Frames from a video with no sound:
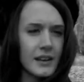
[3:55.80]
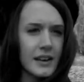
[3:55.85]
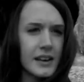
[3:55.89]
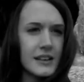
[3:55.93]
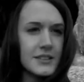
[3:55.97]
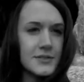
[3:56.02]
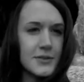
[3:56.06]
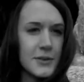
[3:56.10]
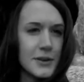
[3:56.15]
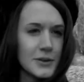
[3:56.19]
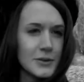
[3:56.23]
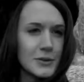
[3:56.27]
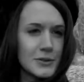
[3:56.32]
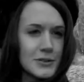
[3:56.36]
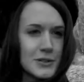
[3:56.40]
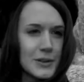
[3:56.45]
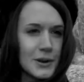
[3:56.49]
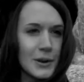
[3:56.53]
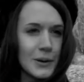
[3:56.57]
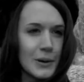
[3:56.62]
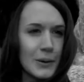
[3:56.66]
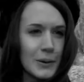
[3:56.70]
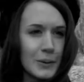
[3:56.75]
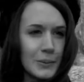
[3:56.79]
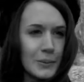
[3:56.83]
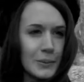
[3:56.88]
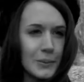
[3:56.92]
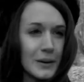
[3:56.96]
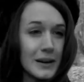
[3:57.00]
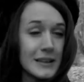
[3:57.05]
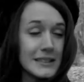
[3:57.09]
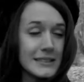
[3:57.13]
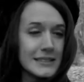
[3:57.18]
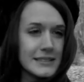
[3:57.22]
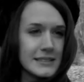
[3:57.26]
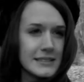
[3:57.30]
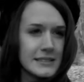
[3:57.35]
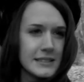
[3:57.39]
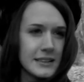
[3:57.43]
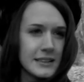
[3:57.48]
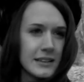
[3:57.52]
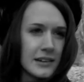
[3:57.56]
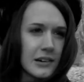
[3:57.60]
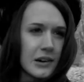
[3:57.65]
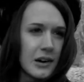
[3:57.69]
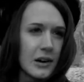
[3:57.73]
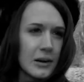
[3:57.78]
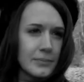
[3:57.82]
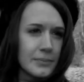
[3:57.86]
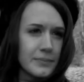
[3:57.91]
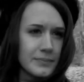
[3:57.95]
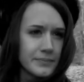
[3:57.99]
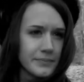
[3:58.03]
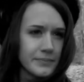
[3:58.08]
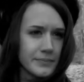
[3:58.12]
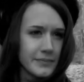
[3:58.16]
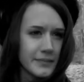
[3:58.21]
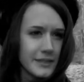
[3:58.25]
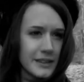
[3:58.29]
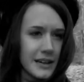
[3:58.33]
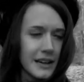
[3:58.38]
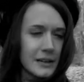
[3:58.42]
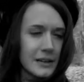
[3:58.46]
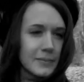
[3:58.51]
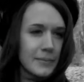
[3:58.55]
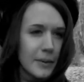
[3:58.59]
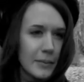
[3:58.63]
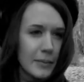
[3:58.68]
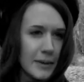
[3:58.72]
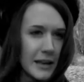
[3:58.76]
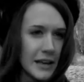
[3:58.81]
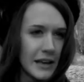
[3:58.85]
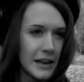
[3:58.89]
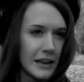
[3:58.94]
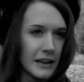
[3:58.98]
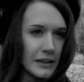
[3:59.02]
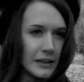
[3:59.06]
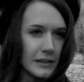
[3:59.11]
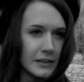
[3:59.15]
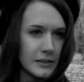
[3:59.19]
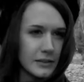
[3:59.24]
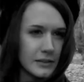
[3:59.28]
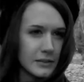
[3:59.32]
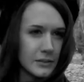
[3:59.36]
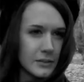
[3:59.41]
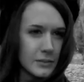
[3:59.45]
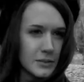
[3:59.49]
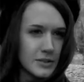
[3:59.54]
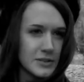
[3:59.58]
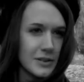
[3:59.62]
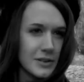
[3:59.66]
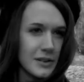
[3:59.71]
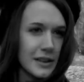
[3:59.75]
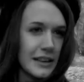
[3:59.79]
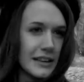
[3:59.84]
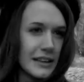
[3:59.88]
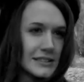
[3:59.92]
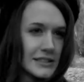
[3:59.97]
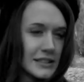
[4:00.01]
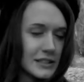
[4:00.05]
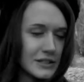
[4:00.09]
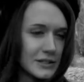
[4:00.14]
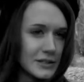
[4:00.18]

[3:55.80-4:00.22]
As record show was a cop. Young Bobby Young was your classic